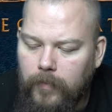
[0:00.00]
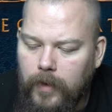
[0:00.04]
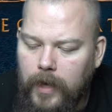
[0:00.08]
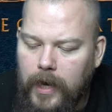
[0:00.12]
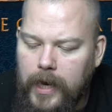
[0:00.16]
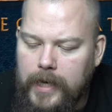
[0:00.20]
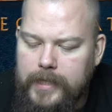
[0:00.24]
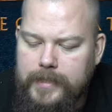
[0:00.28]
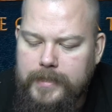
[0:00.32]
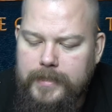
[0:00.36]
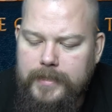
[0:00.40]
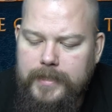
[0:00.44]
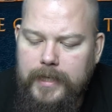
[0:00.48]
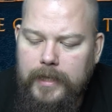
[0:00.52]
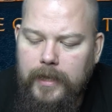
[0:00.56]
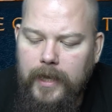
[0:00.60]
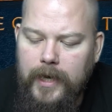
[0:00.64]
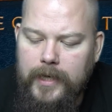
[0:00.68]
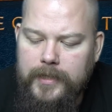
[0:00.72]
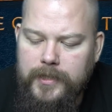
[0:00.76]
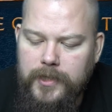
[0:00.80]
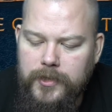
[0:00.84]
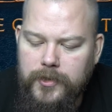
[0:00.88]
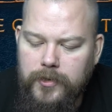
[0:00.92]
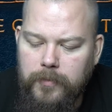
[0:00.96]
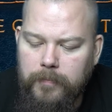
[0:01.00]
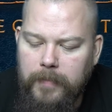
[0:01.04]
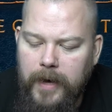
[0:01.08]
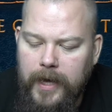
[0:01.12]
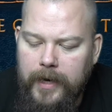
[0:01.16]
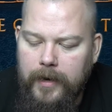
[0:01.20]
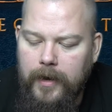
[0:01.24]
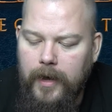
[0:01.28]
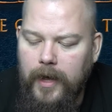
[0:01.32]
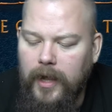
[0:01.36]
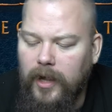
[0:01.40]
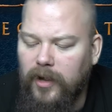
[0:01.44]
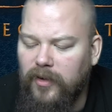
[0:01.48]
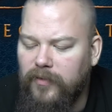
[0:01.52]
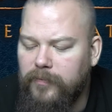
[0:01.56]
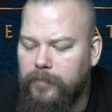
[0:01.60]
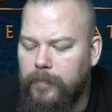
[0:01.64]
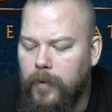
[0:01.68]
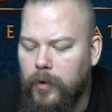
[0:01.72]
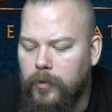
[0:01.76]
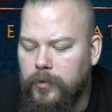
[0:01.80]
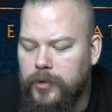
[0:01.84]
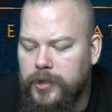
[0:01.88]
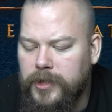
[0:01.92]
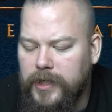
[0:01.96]
Has still access to banner, elf
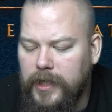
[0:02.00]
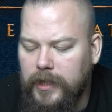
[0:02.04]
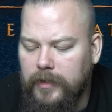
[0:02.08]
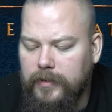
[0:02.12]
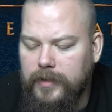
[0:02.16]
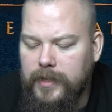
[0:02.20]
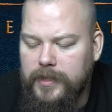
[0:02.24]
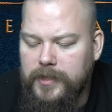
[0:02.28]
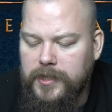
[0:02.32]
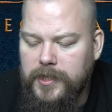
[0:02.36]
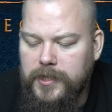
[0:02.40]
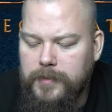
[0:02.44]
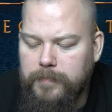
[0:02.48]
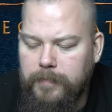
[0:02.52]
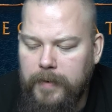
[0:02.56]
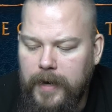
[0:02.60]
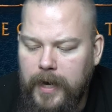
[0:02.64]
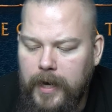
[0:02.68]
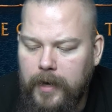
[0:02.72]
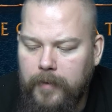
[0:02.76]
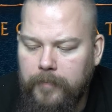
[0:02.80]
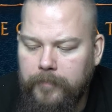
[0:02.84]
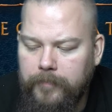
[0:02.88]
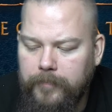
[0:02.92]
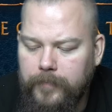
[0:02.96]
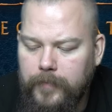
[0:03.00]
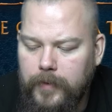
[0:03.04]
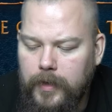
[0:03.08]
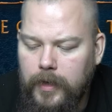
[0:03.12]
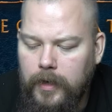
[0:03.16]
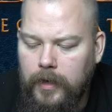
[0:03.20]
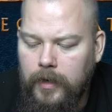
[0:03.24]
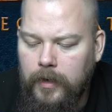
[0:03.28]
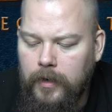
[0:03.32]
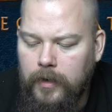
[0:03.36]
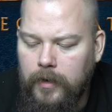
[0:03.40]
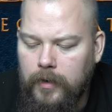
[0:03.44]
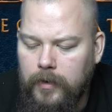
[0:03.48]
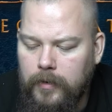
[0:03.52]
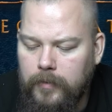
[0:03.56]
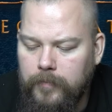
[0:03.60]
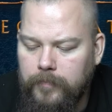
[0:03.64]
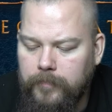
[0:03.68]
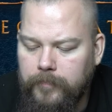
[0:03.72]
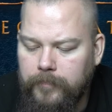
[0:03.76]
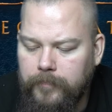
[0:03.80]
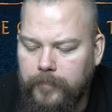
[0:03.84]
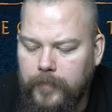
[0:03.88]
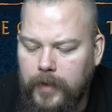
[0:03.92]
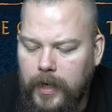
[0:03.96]
bow, shield and spear,
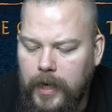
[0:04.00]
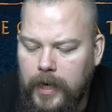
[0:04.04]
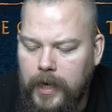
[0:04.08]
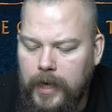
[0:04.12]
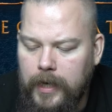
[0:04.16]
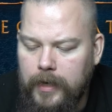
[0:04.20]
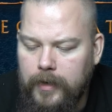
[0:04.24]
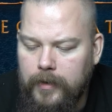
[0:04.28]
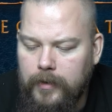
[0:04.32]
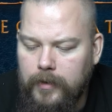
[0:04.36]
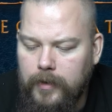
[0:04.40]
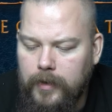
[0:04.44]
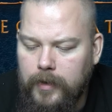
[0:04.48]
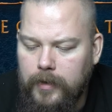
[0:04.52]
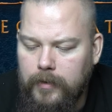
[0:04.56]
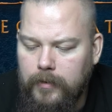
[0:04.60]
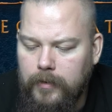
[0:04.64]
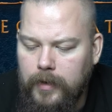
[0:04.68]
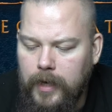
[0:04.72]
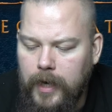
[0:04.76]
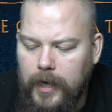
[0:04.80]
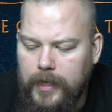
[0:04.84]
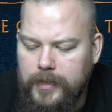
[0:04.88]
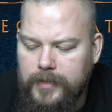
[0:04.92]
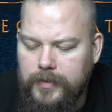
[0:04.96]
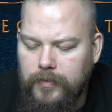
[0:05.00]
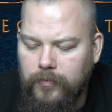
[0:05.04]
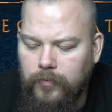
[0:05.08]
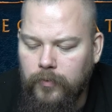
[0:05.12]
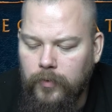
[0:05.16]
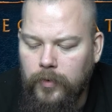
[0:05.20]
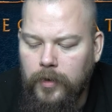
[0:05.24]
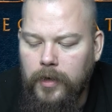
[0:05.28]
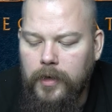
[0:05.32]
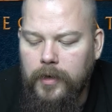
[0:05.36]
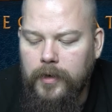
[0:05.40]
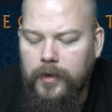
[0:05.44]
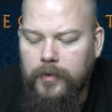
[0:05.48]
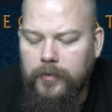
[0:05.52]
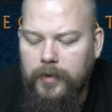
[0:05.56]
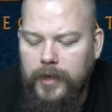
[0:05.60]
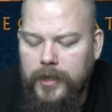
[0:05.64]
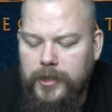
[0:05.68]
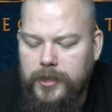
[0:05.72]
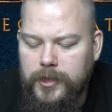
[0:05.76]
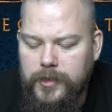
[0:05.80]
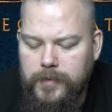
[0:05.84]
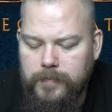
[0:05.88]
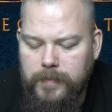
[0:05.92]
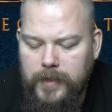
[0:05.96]
and has the woodland
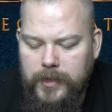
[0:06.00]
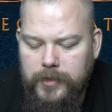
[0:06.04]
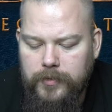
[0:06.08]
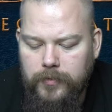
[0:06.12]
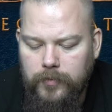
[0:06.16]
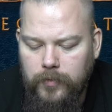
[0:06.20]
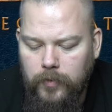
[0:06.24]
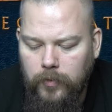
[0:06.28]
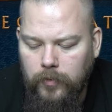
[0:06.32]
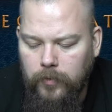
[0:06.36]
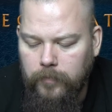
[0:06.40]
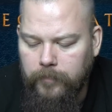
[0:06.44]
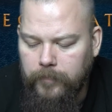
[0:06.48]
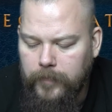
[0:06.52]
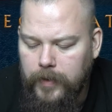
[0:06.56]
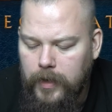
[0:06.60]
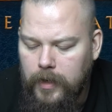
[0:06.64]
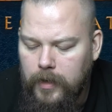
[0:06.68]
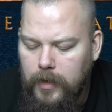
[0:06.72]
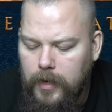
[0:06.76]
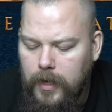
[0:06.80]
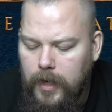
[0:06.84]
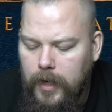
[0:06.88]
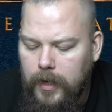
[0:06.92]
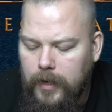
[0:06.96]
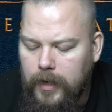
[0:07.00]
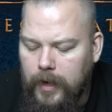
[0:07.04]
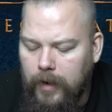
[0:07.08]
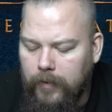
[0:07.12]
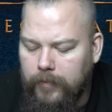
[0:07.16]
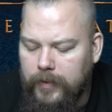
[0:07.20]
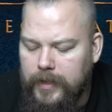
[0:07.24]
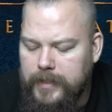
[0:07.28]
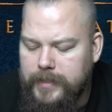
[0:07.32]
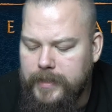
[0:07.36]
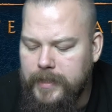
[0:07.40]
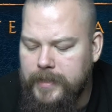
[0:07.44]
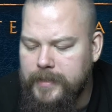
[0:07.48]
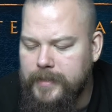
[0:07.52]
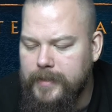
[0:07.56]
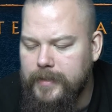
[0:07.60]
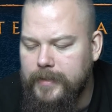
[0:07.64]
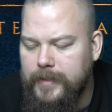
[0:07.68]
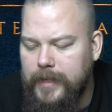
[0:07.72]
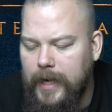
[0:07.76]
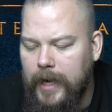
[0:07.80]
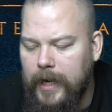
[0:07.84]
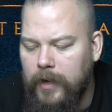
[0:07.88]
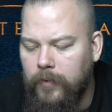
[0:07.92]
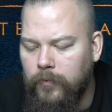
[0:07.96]
creature special rule. Now this
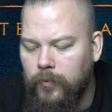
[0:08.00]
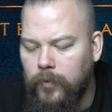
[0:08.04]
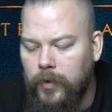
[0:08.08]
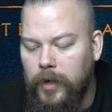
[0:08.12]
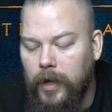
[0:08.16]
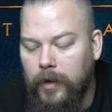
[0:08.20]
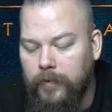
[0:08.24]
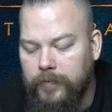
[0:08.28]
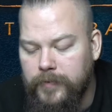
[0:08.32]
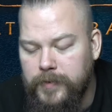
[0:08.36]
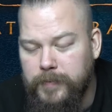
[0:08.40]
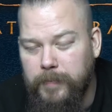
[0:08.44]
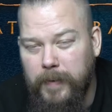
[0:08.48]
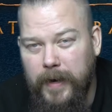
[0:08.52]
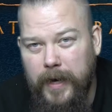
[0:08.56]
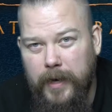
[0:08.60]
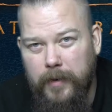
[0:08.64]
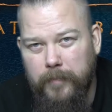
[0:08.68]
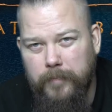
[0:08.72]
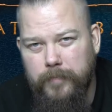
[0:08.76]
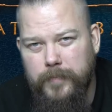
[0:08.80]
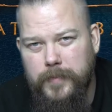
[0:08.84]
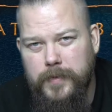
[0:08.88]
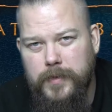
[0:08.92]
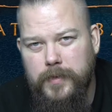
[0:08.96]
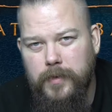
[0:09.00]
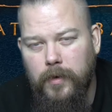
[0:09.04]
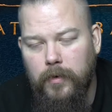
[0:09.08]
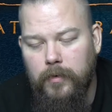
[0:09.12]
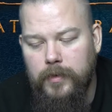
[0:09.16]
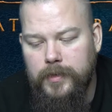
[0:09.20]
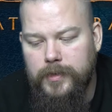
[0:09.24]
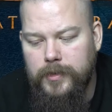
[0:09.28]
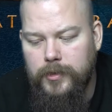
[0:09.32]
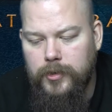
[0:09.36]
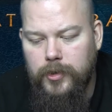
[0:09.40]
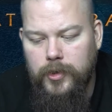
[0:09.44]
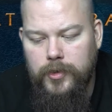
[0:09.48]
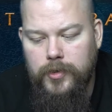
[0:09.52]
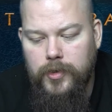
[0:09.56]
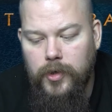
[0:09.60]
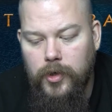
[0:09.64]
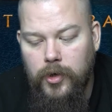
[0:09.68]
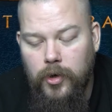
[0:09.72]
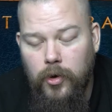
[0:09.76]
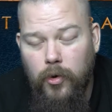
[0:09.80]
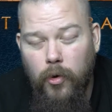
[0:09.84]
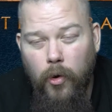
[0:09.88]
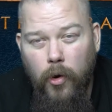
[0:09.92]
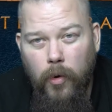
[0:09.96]
isn't a wood elf spear, so it's just
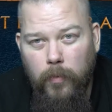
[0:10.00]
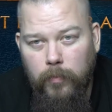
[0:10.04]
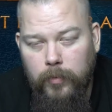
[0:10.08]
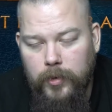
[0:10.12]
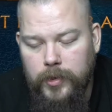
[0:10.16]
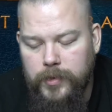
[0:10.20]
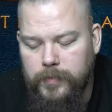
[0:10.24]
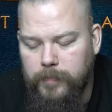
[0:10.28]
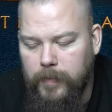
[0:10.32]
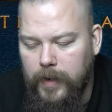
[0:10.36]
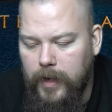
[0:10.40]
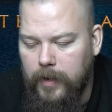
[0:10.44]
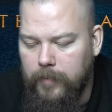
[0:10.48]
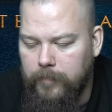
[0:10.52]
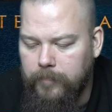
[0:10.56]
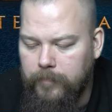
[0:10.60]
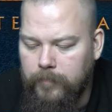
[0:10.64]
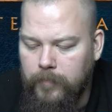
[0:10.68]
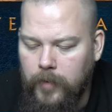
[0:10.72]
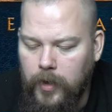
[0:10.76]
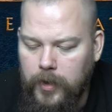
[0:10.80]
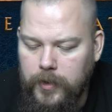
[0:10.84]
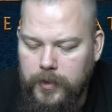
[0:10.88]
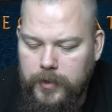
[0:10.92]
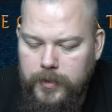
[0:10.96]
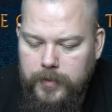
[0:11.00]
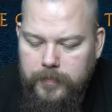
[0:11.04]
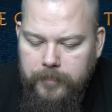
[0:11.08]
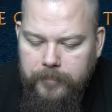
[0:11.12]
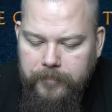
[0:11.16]
normal spear, mind.